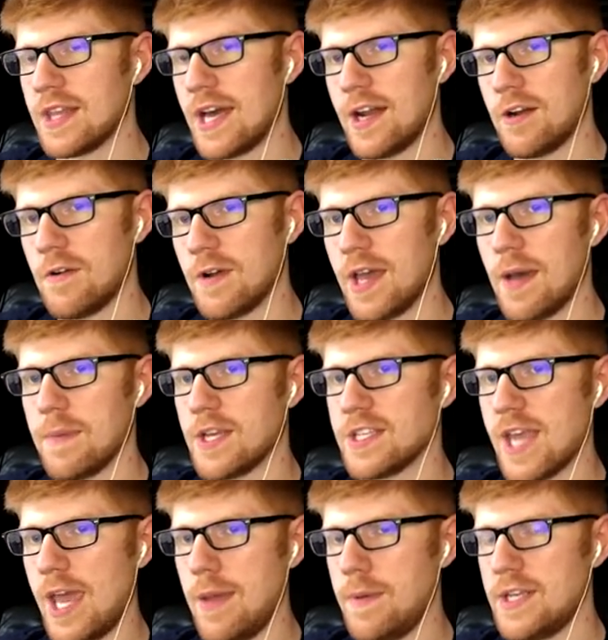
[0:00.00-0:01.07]
That I don't get because
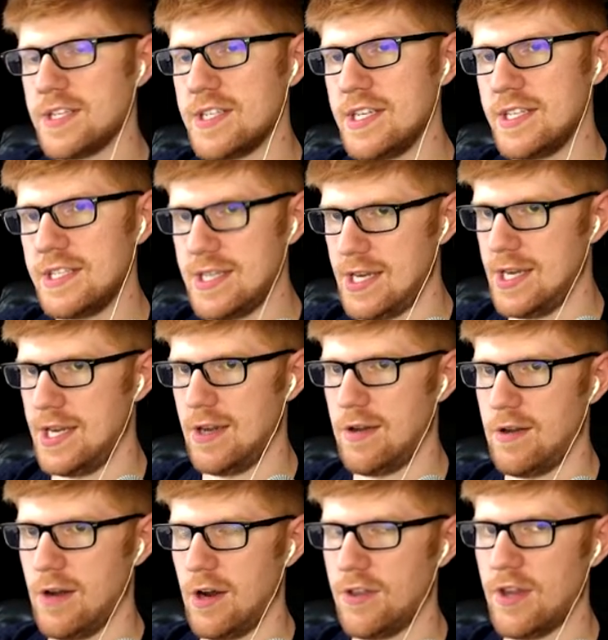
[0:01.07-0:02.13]
A, B, C, D
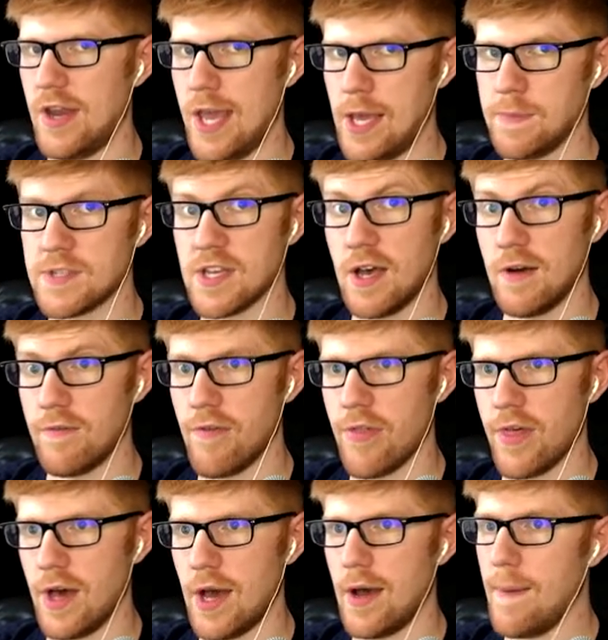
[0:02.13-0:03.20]
are the names of
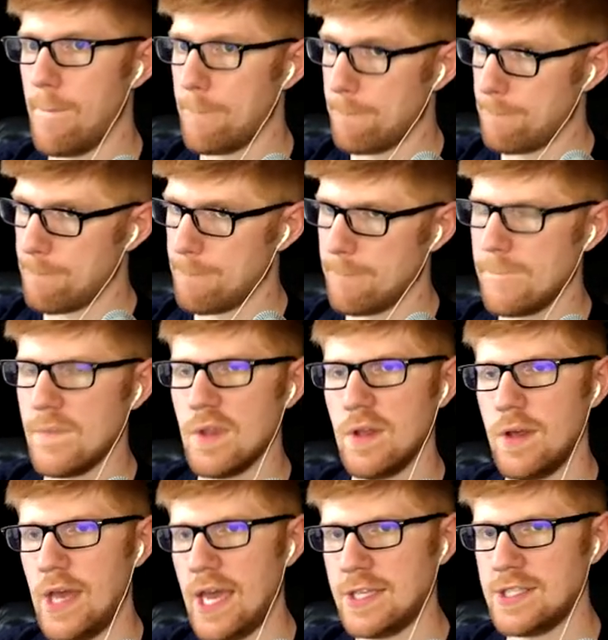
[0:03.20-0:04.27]
the
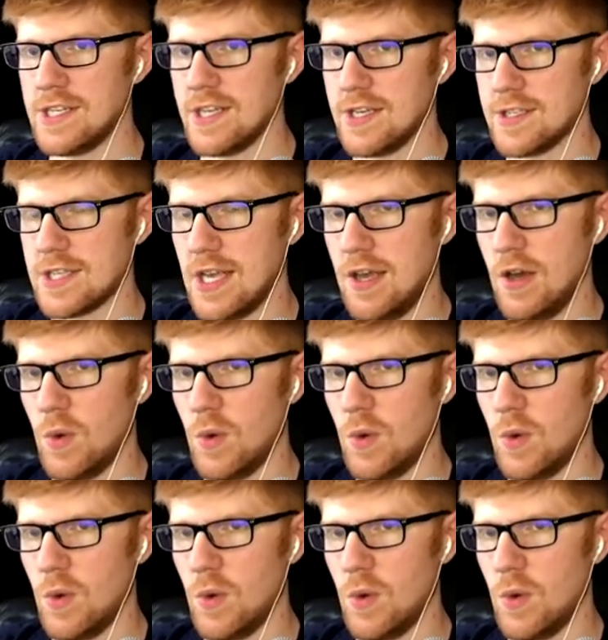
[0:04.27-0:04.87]
entities.